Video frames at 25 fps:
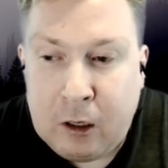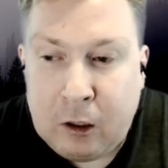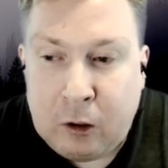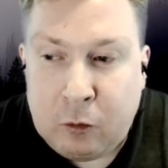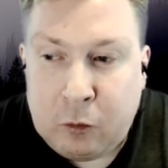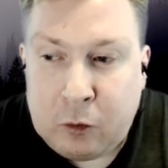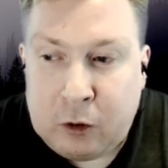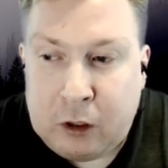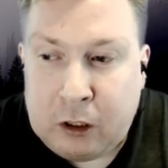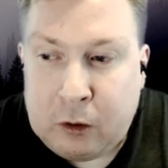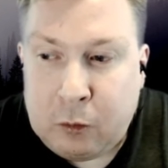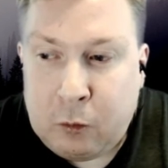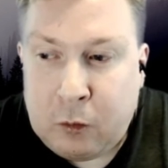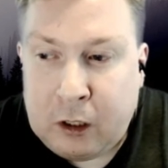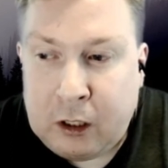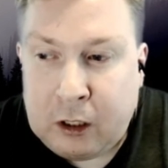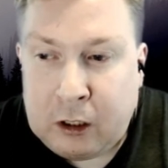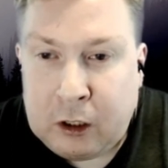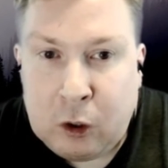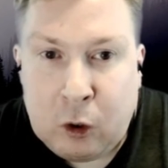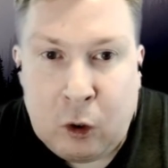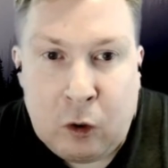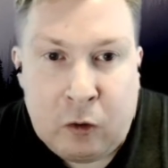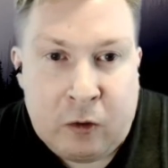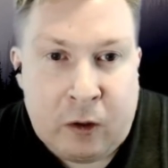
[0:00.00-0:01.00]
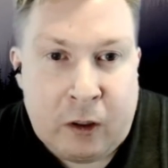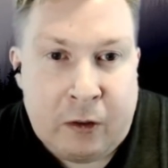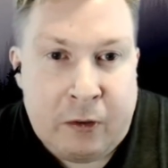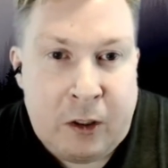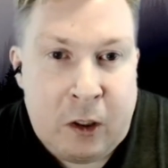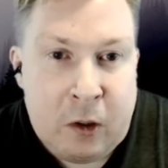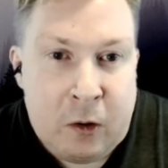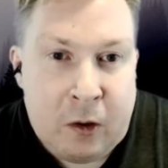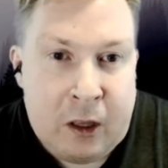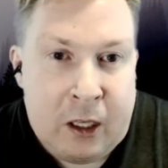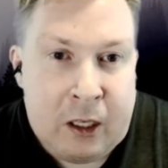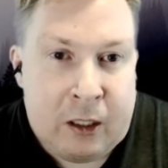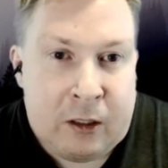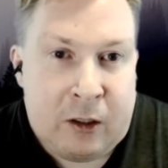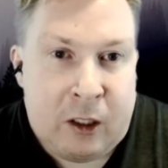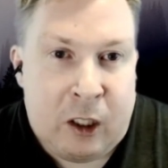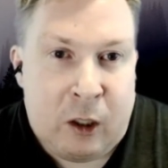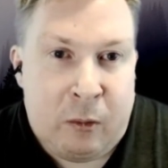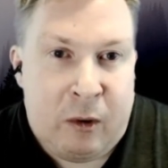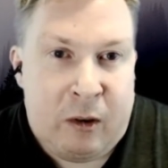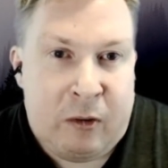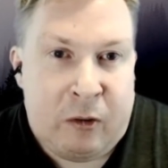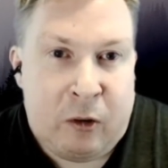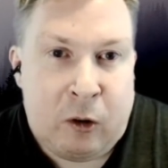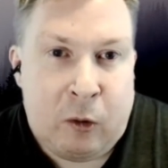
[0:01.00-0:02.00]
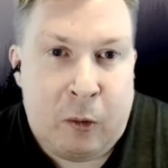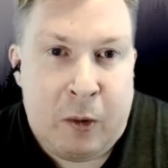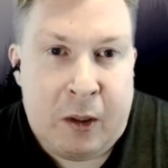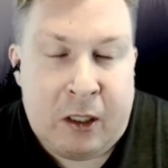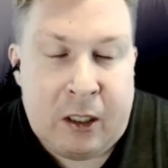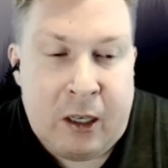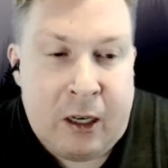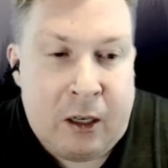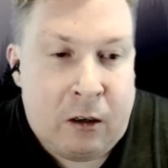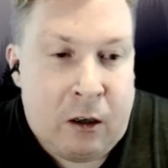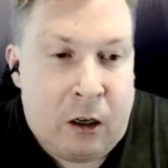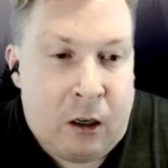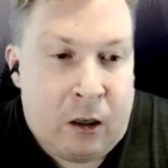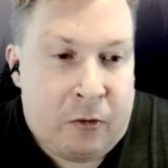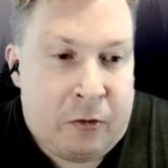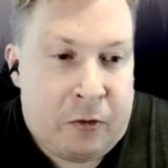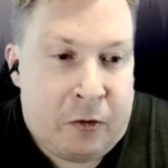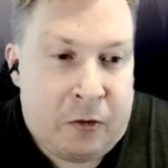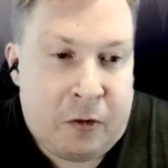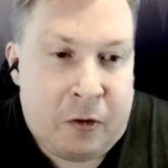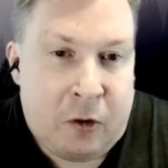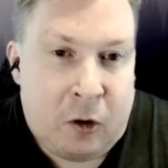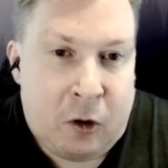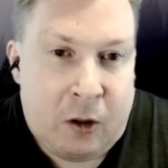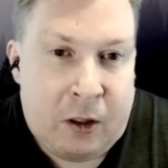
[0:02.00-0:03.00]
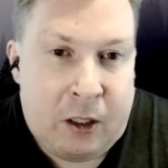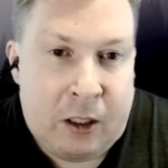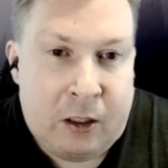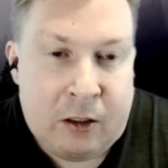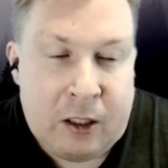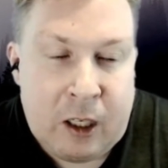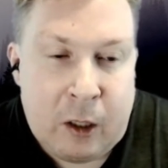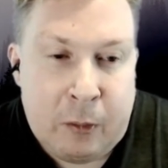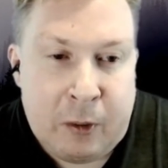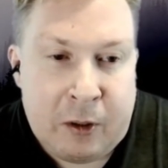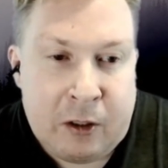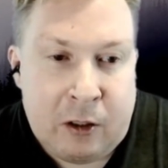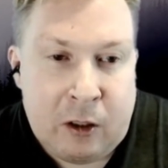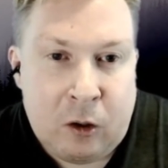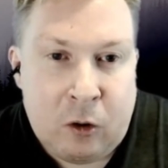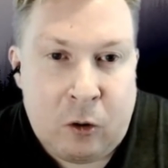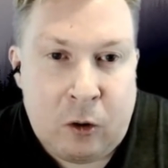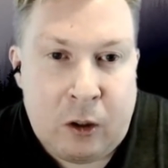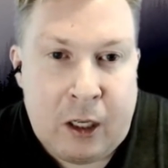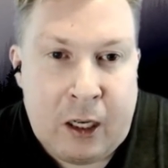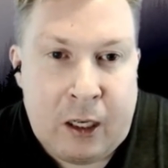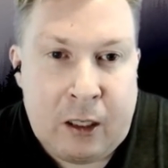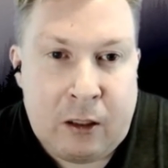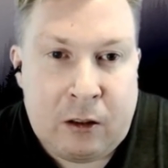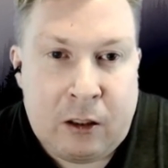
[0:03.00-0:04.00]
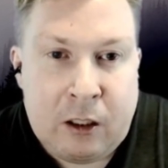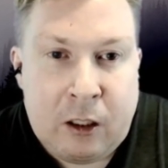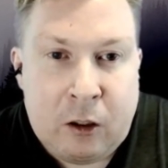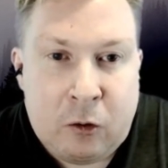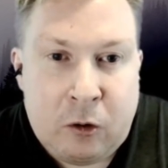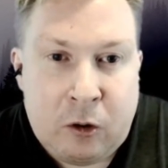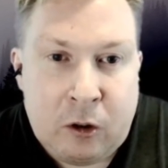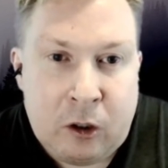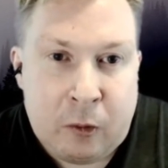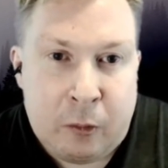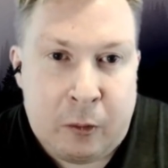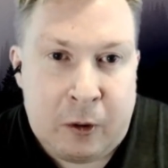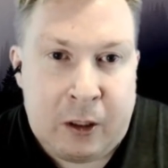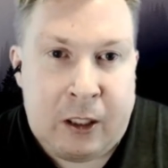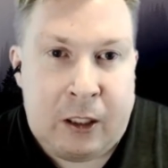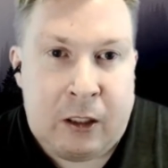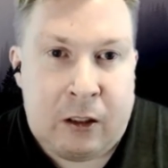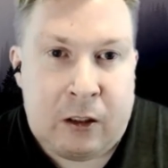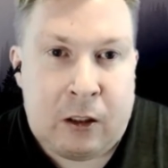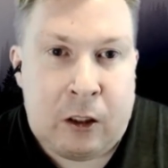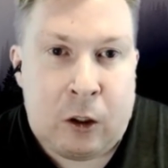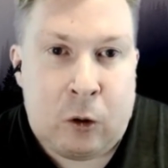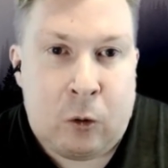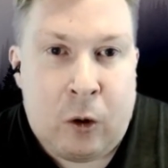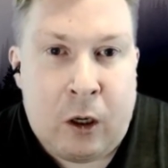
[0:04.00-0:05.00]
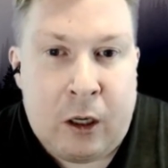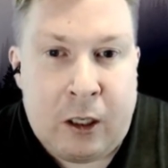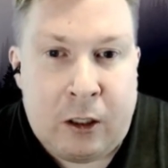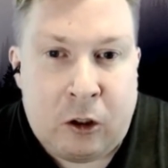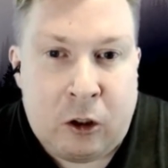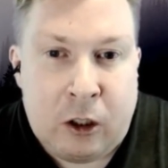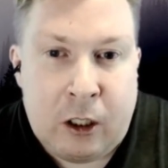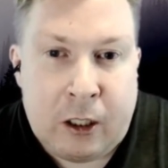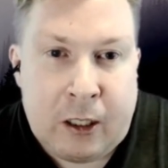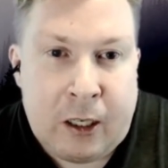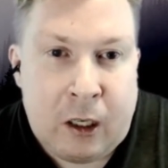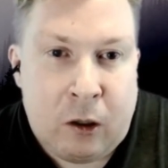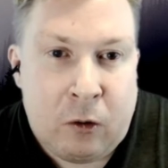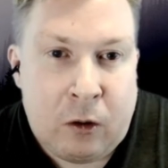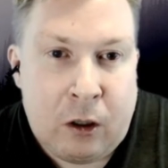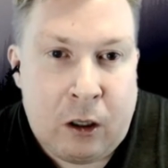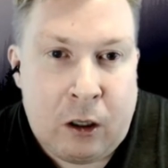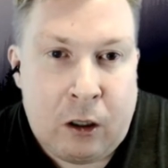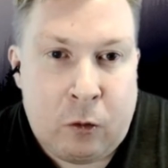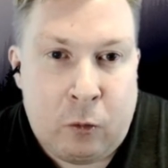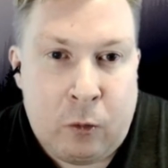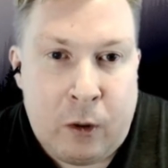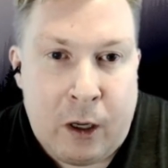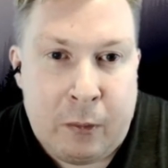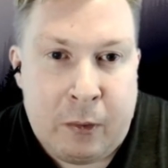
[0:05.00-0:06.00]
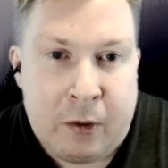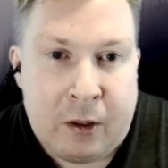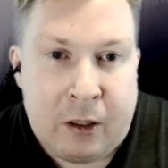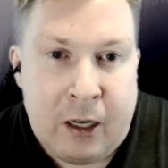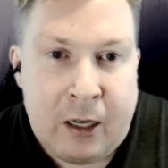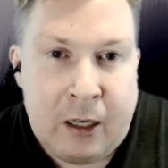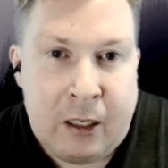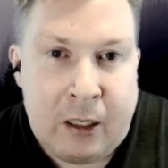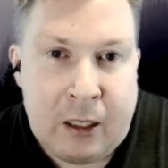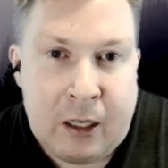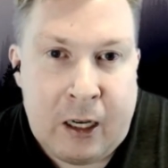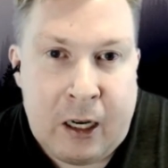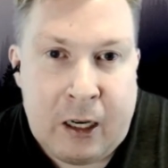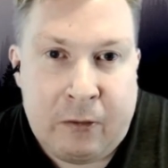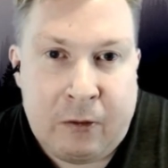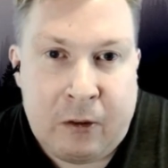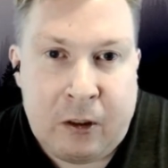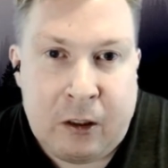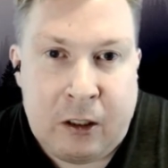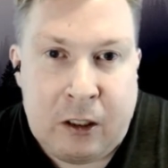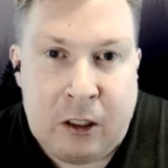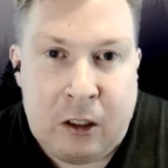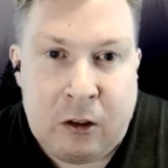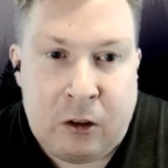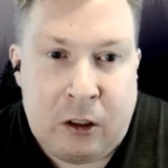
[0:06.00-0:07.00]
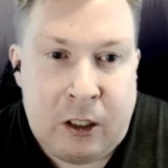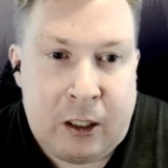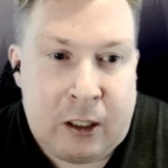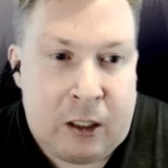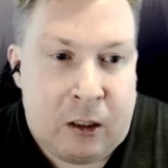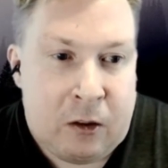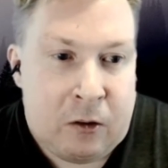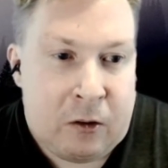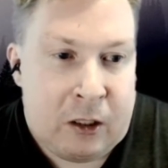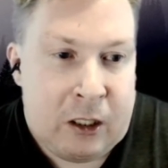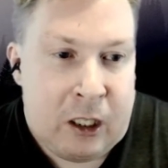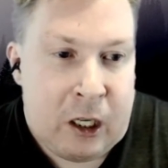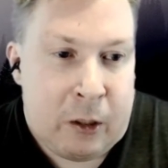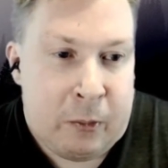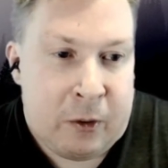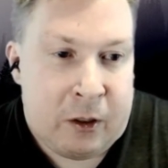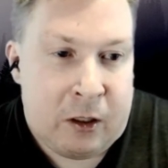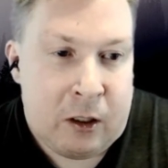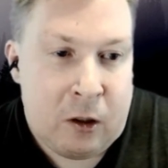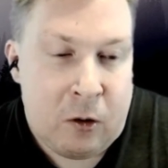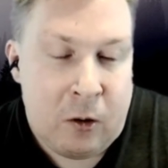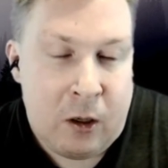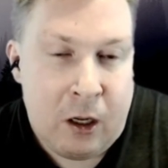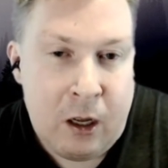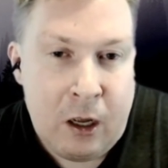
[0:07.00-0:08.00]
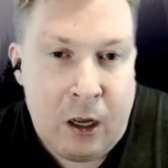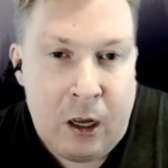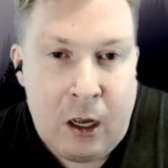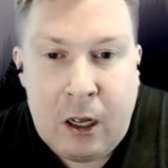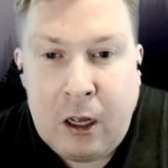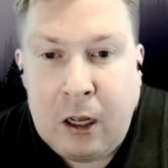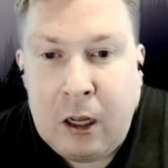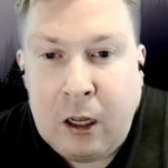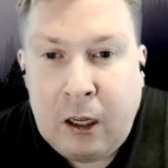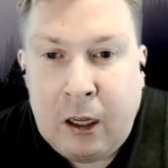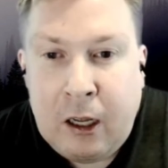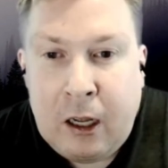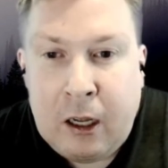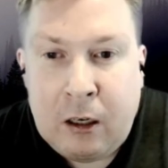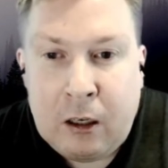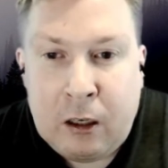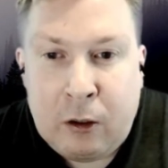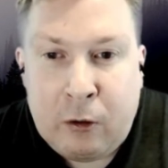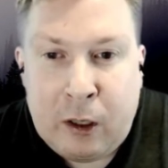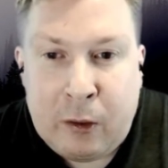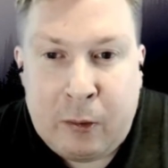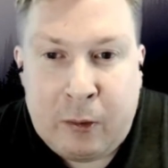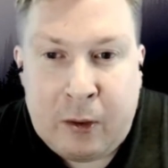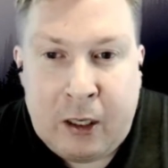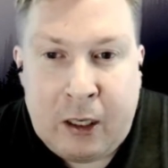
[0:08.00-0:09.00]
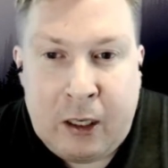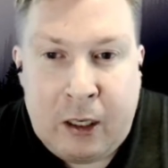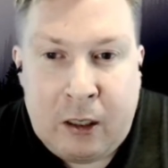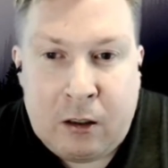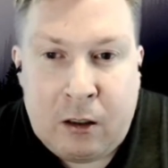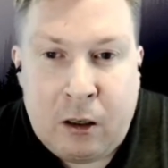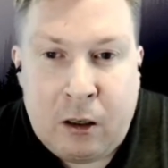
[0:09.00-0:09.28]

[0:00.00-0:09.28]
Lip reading: just want to go over a few things here before we sign off for this episode. As usual, please go and check out our website after you check out the episode. And our website is